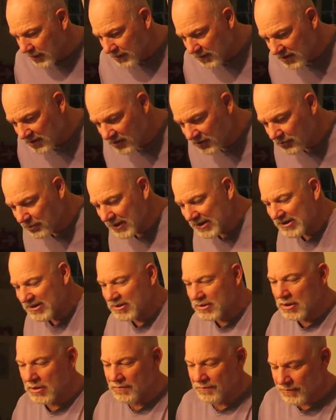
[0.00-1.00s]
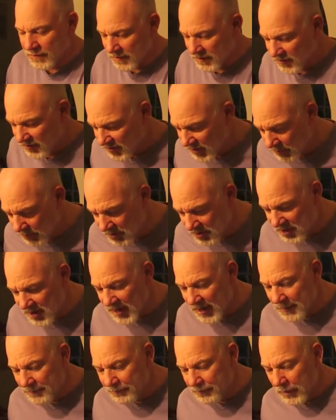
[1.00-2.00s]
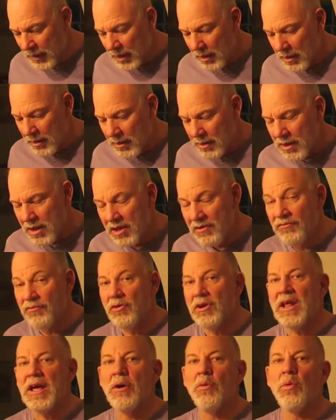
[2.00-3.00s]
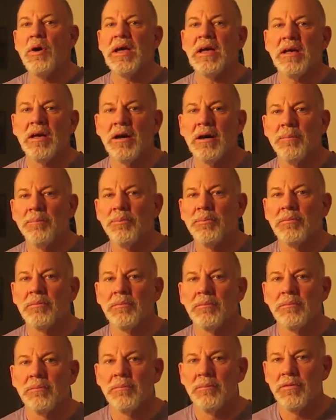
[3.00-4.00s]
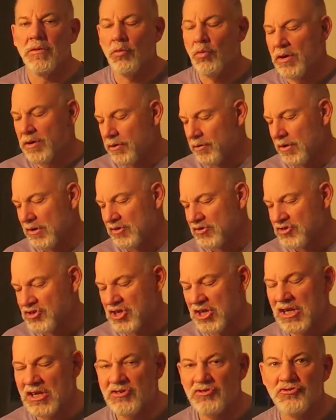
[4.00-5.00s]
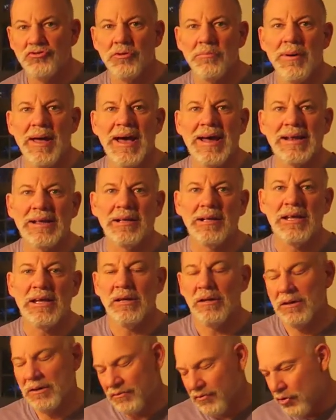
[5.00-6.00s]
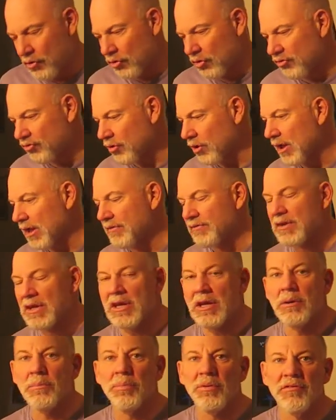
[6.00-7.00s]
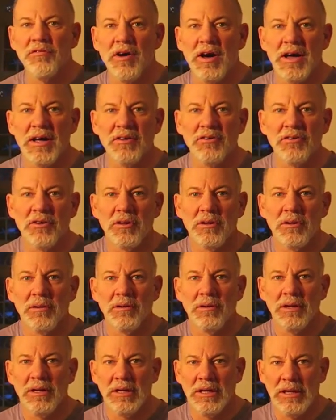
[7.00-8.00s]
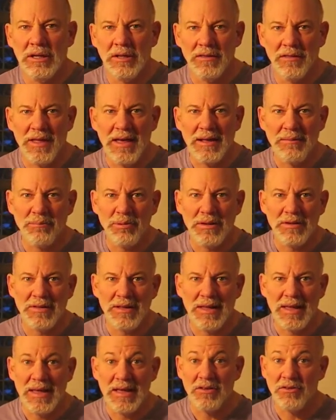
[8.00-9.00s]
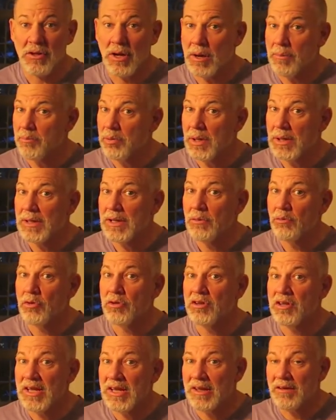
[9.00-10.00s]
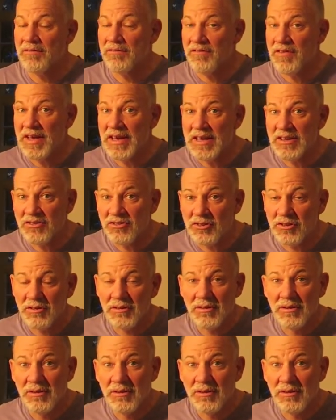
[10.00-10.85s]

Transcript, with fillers: This is my stuff for the summertime. If when I wake up, the weather has changed dramatically, of course I'll have to improvise. That being the case, I probably will take a vest